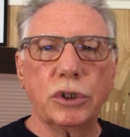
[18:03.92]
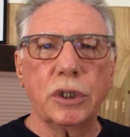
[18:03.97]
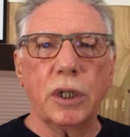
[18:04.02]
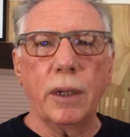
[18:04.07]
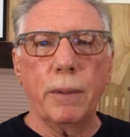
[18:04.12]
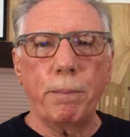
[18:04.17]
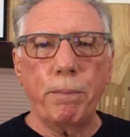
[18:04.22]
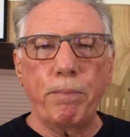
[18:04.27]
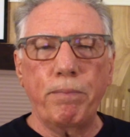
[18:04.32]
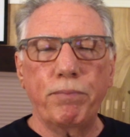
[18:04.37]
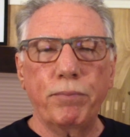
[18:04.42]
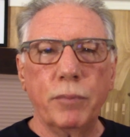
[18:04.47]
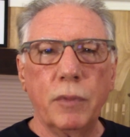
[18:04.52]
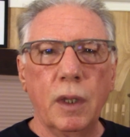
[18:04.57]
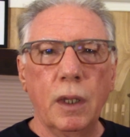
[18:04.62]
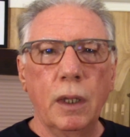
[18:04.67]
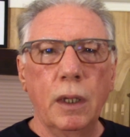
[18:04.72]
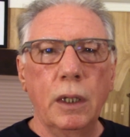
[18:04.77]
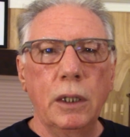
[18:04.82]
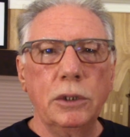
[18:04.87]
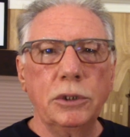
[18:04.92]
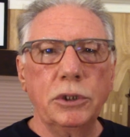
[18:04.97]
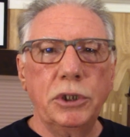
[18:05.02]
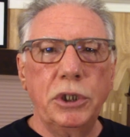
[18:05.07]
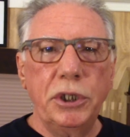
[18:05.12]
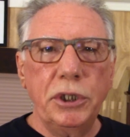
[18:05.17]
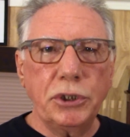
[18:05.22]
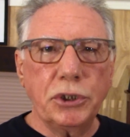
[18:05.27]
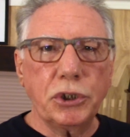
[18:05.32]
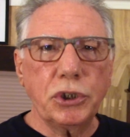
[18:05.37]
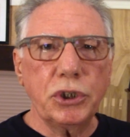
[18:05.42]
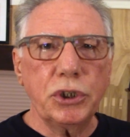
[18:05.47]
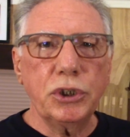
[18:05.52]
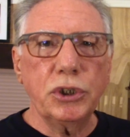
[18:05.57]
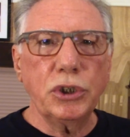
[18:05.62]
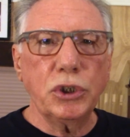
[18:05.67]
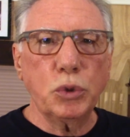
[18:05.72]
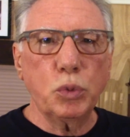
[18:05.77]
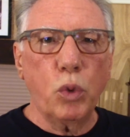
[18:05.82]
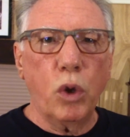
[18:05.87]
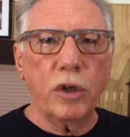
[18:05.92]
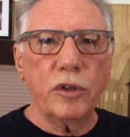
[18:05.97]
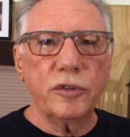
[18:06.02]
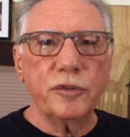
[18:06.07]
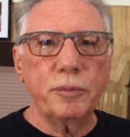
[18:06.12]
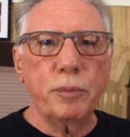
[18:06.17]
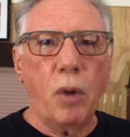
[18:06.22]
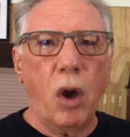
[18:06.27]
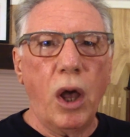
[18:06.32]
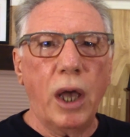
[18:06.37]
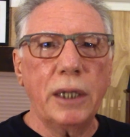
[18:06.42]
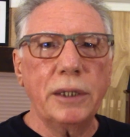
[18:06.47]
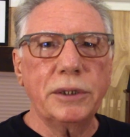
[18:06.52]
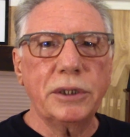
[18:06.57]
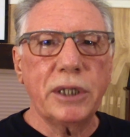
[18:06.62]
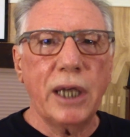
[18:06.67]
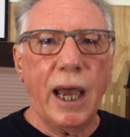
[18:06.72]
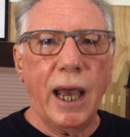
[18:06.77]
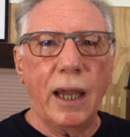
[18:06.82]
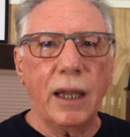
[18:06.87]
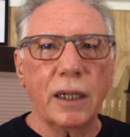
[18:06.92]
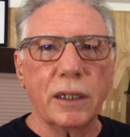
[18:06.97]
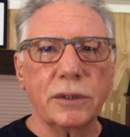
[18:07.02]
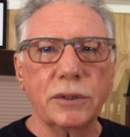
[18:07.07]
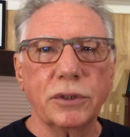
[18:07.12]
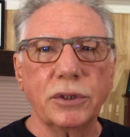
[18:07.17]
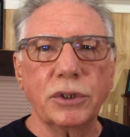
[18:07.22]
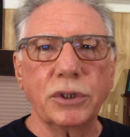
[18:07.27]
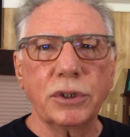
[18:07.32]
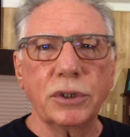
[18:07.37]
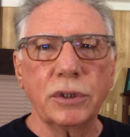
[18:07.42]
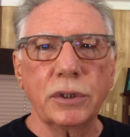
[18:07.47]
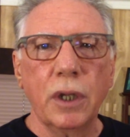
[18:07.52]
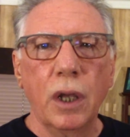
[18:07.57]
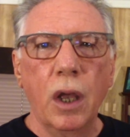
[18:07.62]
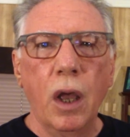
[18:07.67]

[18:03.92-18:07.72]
them. Teaching is one of my talents.